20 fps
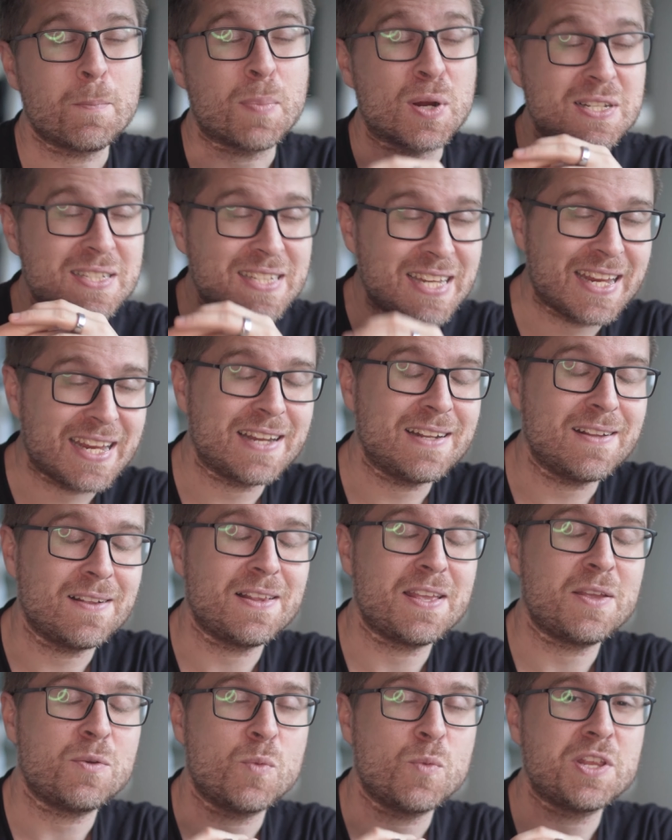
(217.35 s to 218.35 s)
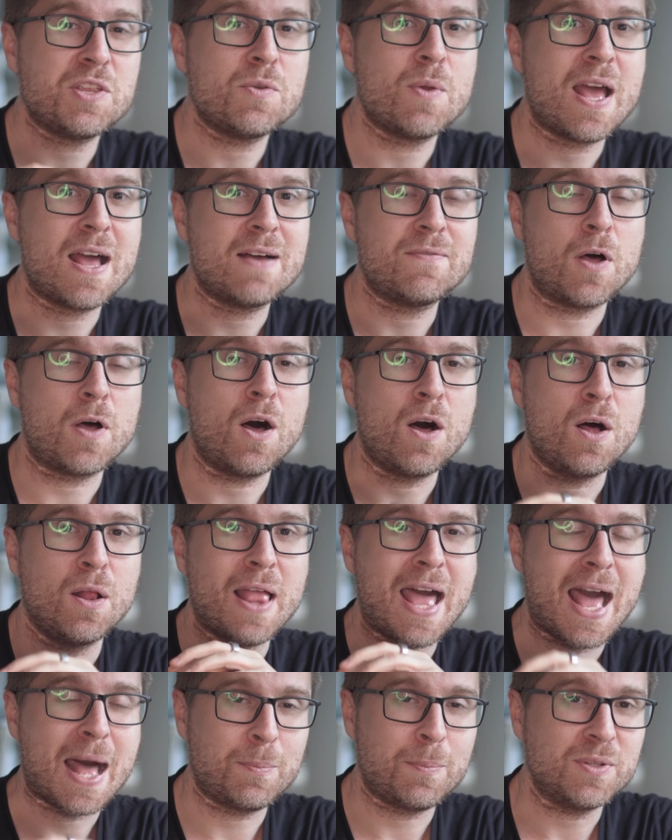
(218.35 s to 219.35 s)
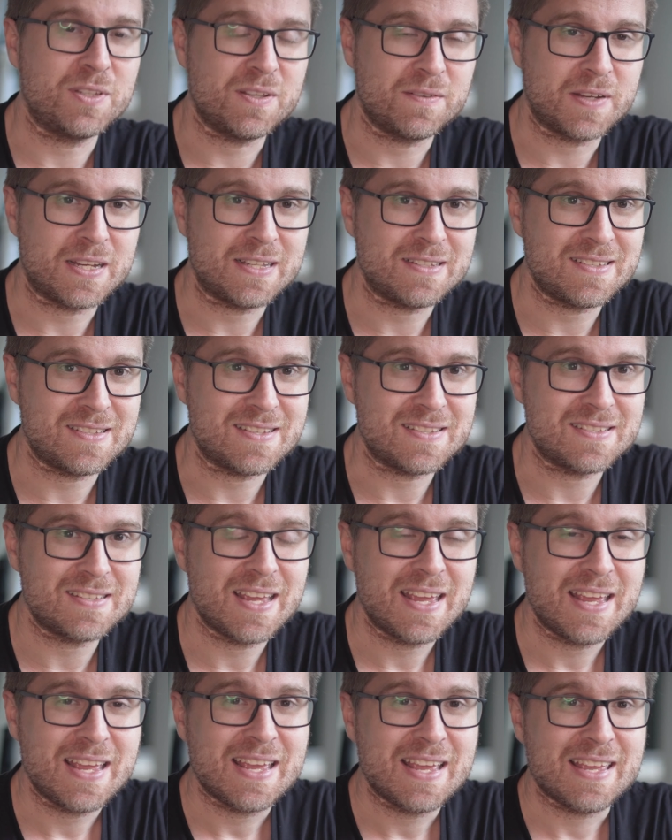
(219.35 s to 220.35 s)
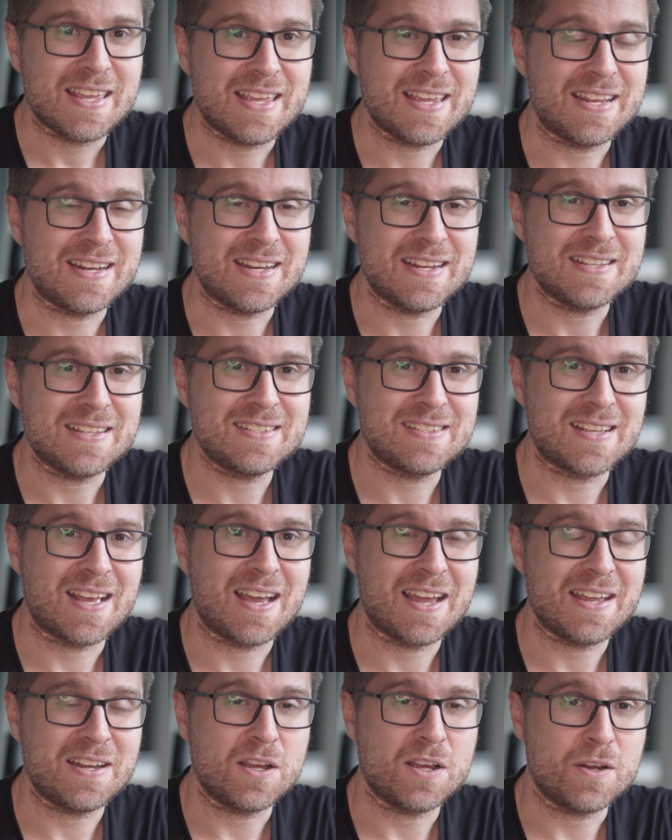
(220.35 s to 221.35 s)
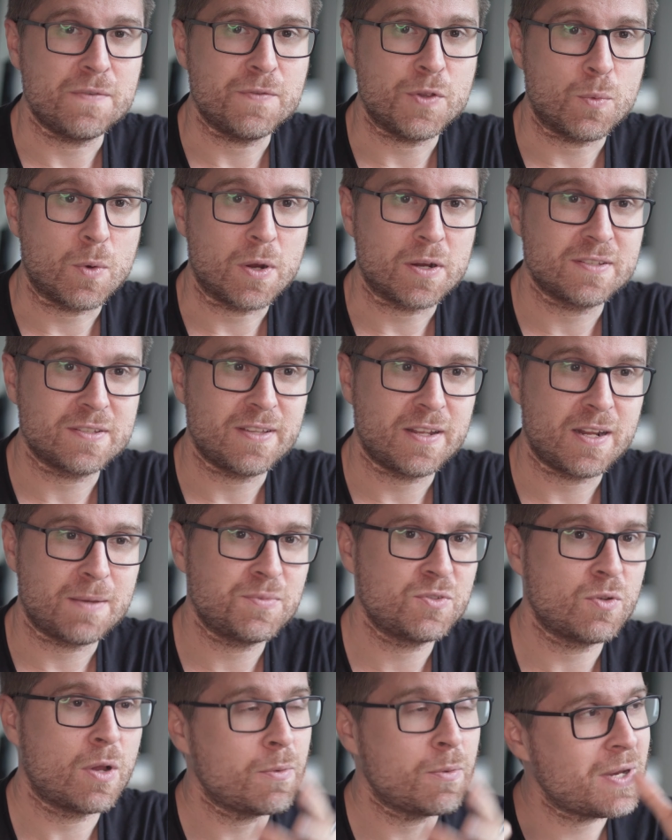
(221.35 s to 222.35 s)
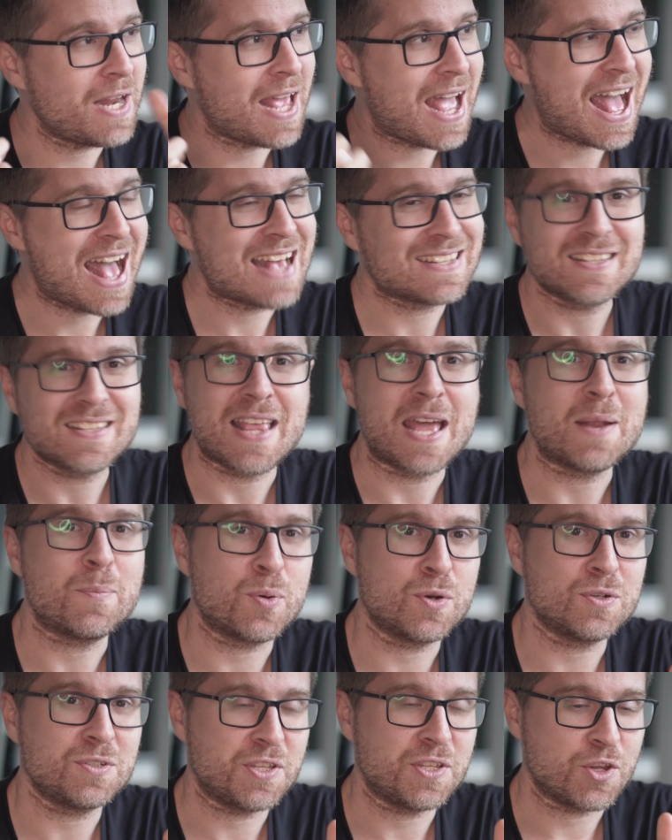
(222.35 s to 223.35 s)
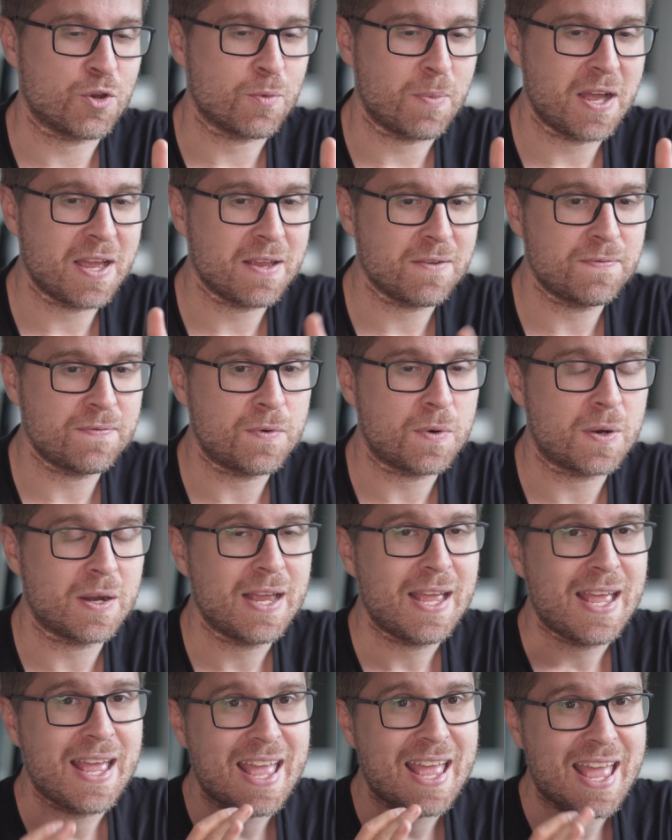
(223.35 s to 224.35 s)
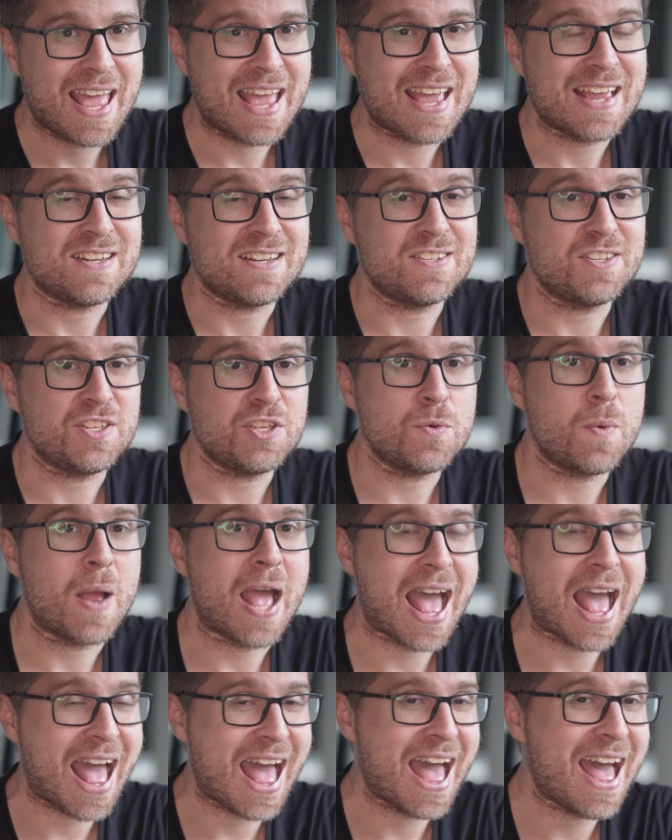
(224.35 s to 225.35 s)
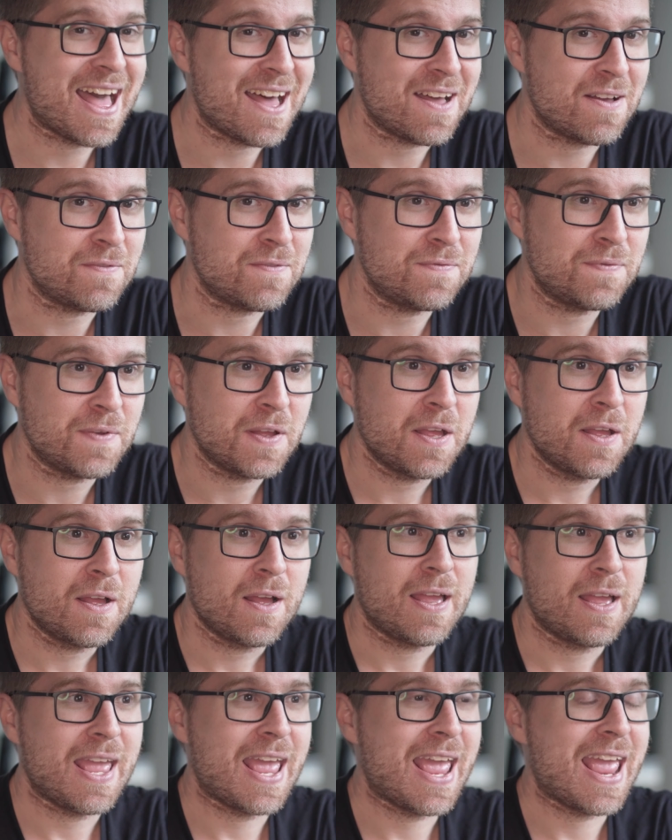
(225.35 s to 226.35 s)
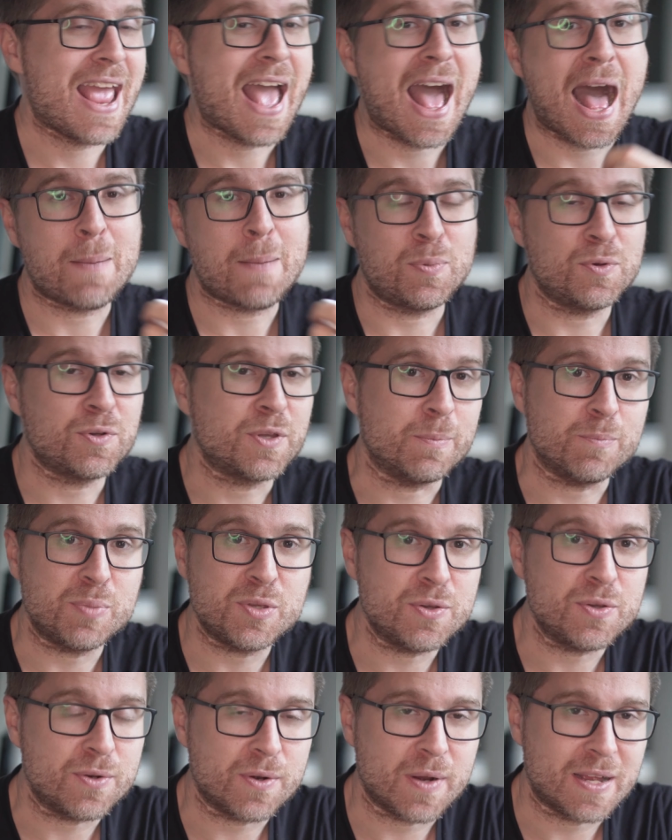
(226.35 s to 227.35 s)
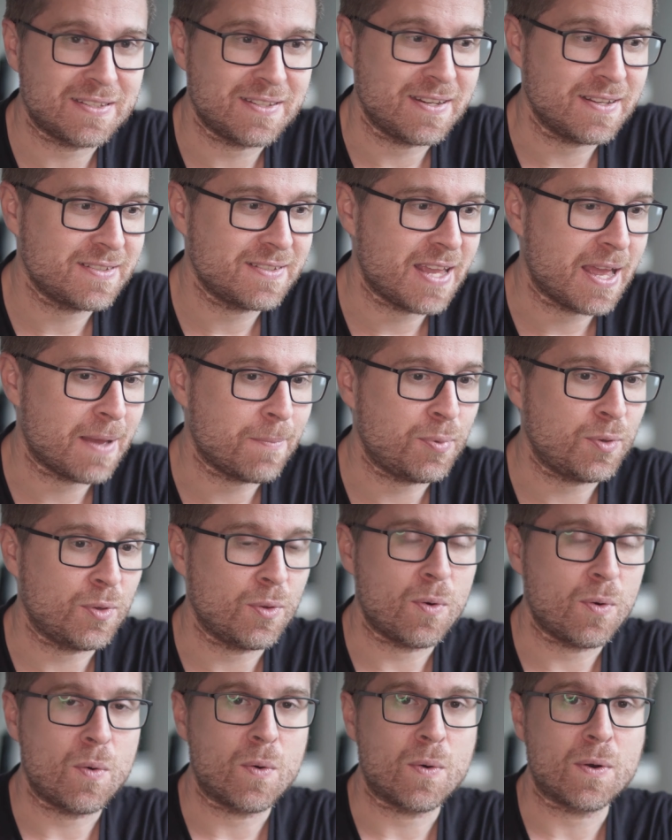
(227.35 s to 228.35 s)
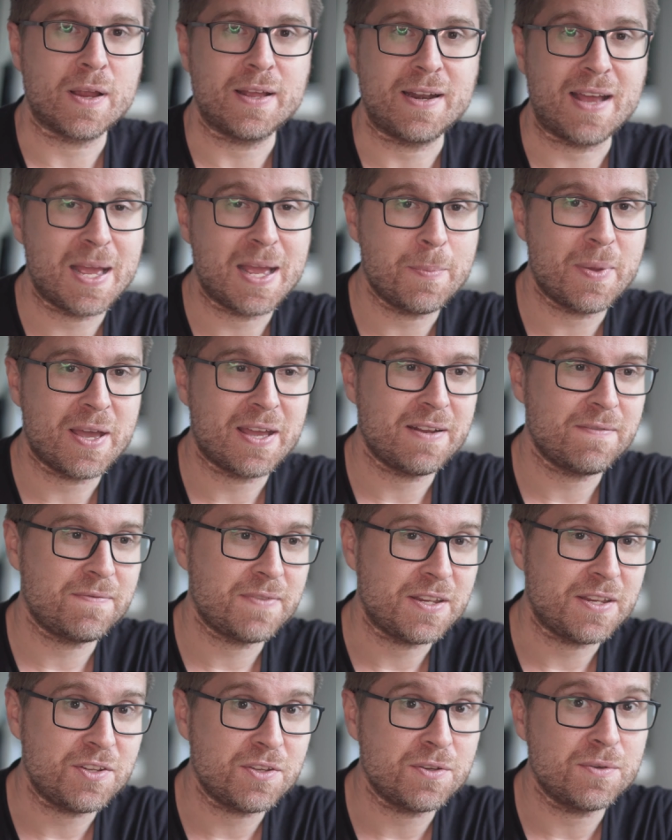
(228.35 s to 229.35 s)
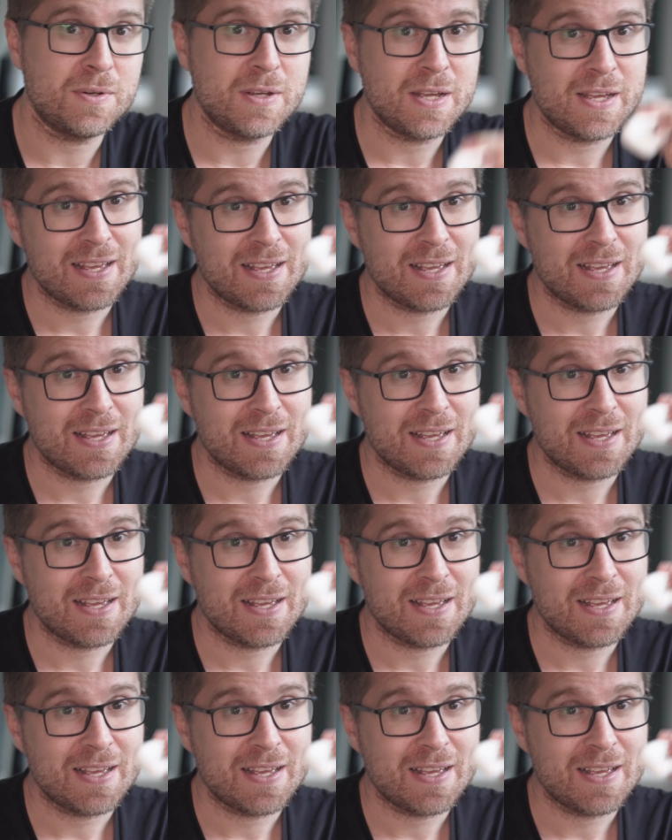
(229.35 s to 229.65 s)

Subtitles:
particularly when you have all Apple devices inside of your work setup. So I would ask that person that you're buying for, hey, do you have an Apple computer as an example, or an iPad? If they do,